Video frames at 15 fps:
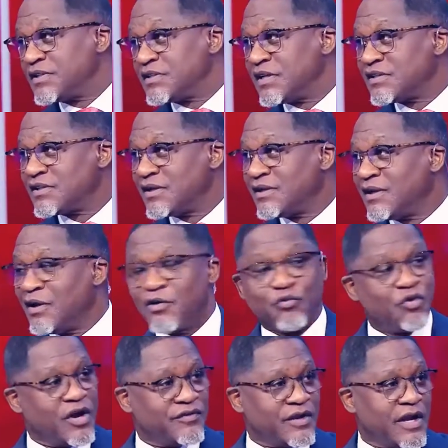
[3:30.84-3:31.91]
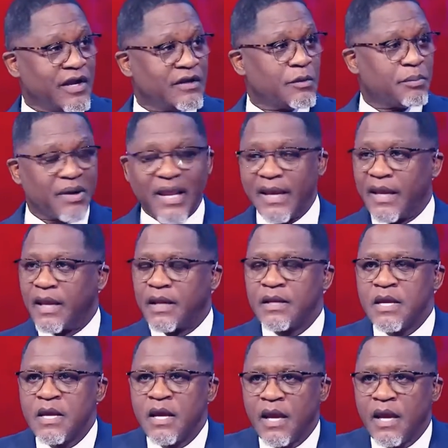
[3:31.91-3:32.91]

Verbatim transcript: position. No. Where they're in the play-in.